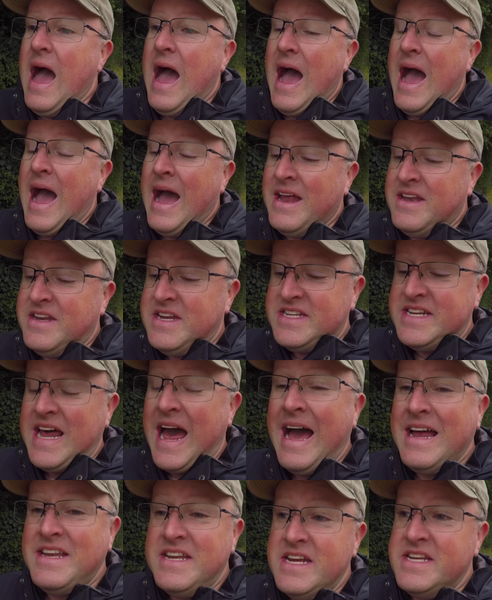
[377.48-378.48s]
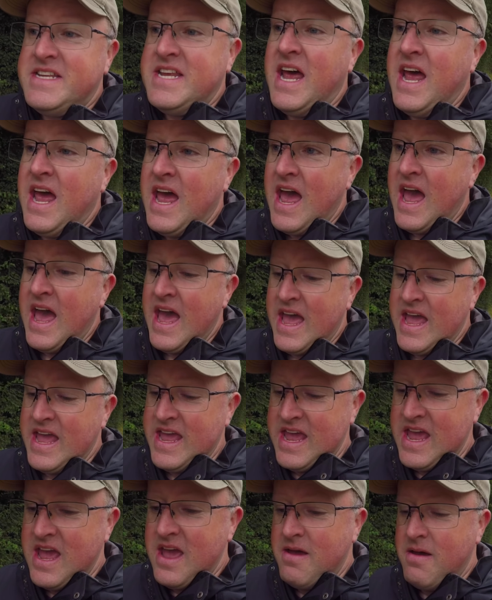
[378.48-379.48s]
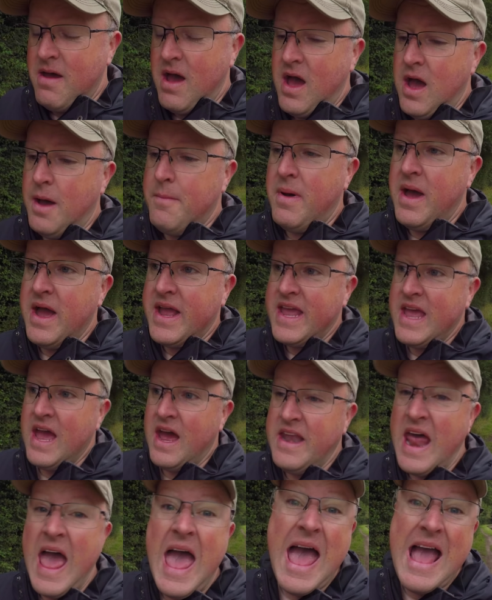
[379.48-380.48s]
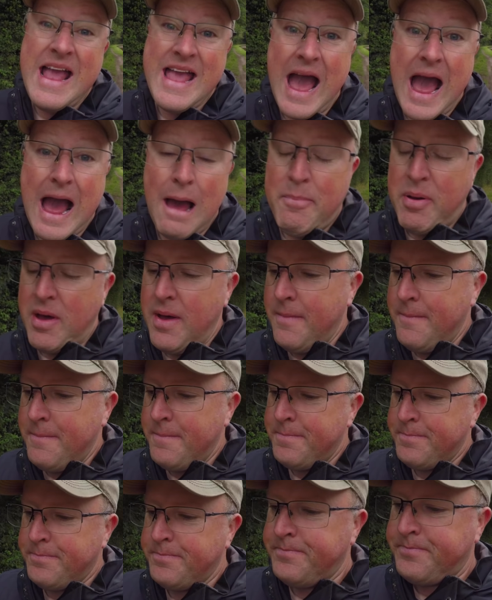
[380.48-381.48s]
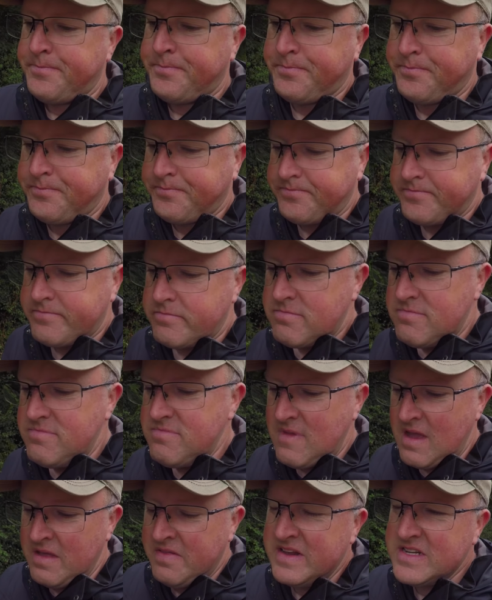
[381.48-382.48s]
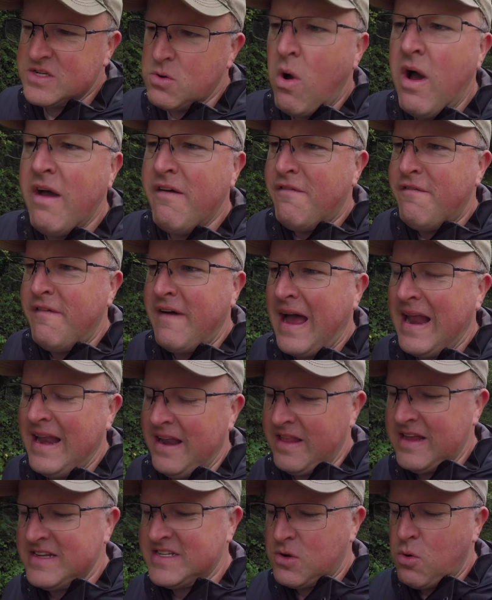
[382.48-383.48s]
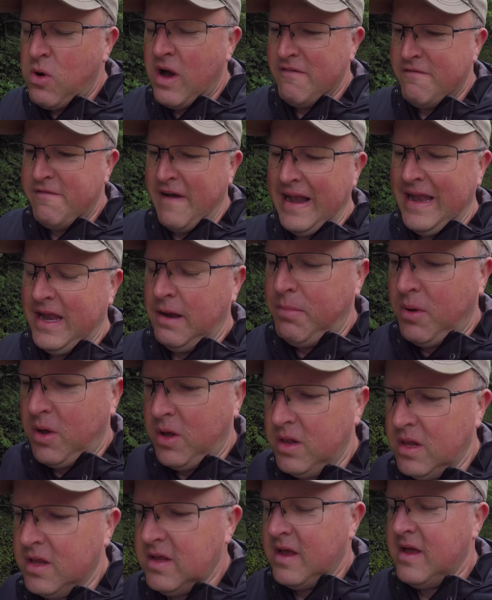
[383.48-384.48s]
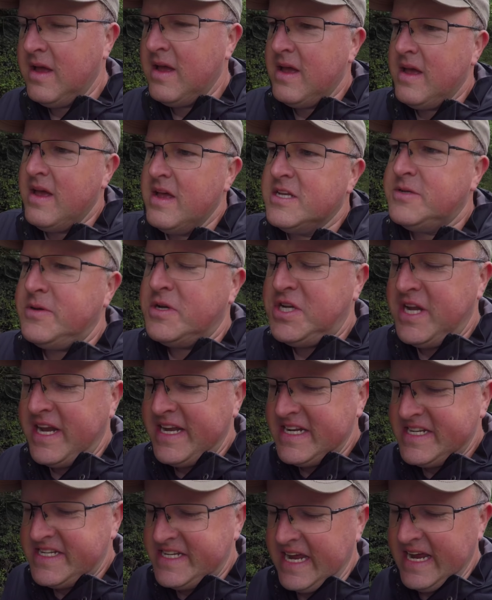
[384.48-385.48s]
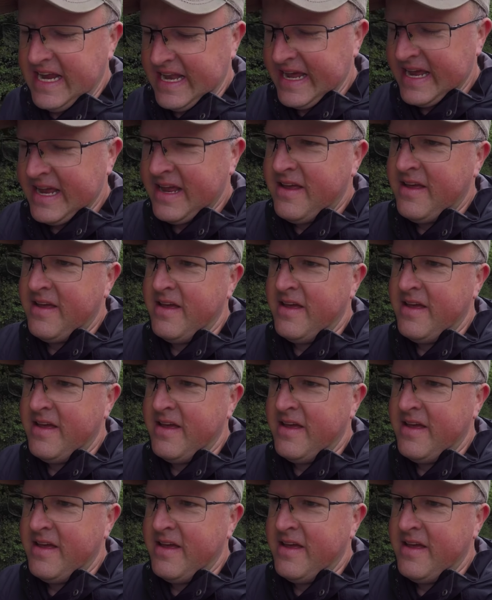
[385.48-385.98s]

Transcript: and it's added an air gap, and that's quite valuable, especially in a ceiling.